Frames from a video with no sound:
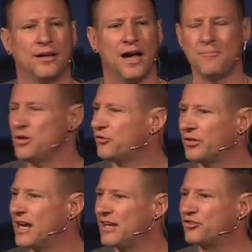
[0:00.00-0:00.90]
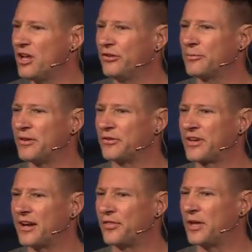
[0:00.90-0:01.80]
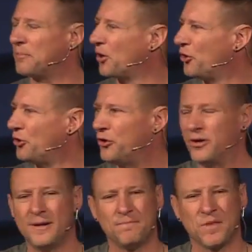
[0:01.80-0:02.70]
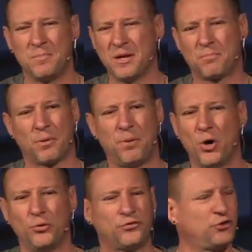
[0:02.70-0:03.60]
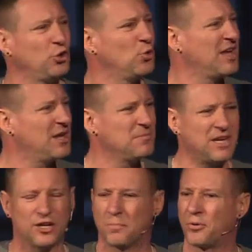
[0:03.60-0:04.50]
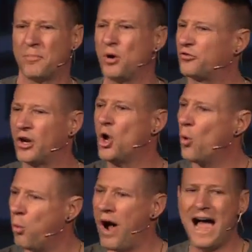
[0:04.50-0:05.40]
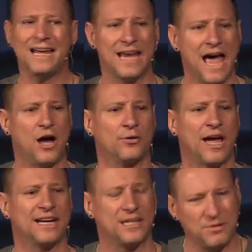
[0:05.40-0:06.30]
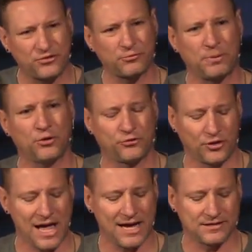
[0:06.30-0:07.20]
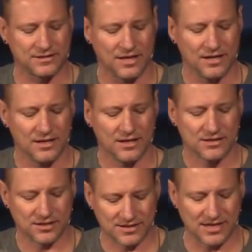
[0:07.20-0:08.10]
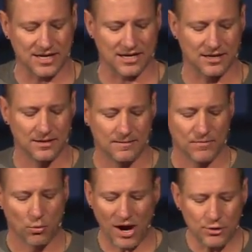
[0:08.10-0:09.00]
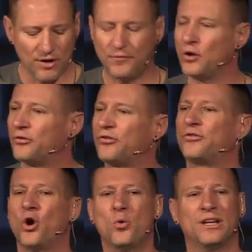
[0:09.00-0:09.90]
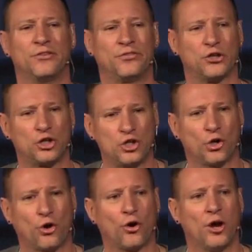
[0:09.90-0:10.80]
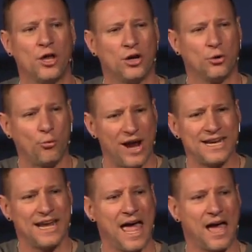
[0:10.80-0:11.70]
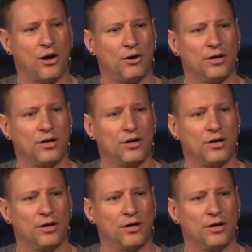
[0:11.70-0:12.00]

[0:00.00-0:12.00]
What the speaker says: I'm usually not jealous about this kind of thing, but her being proposed to, him getting a promotion. Why now, God? Give me spiritual eyes to see. Why do I feel so insecure right now?